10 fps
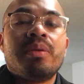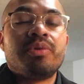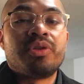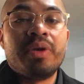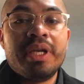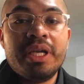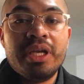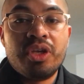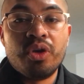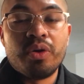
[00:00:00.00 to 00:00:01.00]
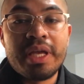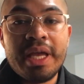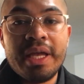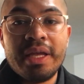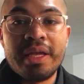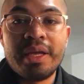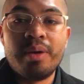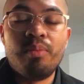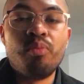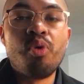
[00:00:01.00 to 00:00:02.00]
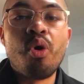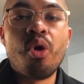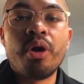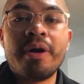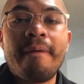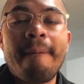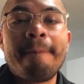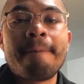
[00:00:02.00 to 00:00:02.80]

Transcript: number three, you'll get more